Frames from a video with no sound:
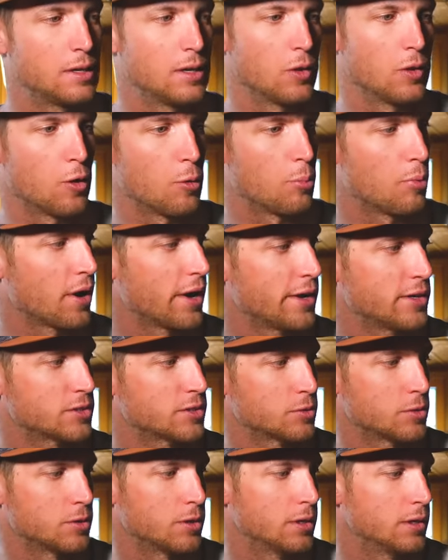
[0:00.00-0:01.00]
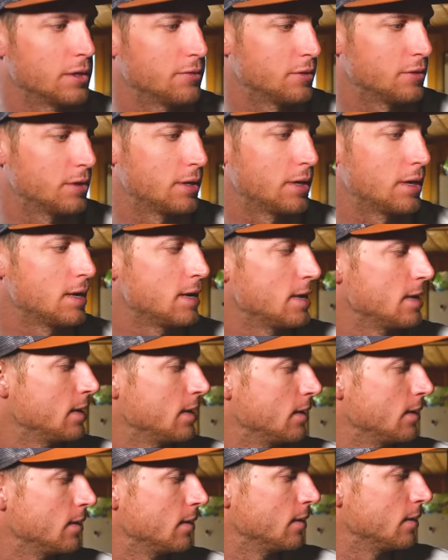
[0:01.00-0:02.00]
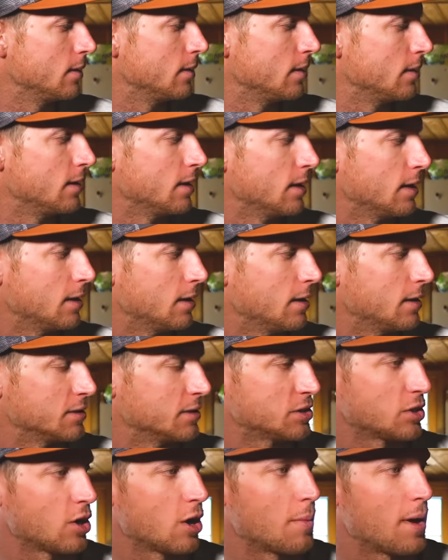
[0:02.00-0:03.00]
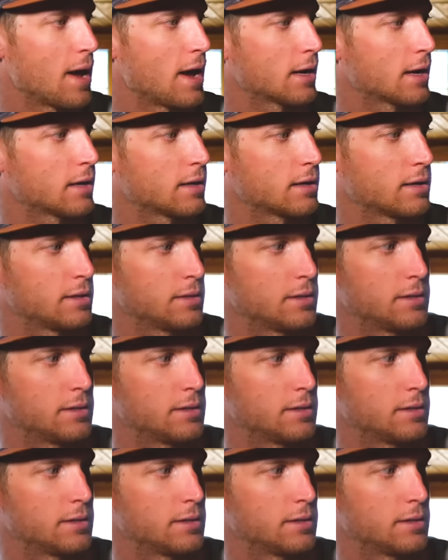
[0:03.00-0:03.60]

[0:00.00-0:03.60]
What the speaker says: a lower price, or even tarmac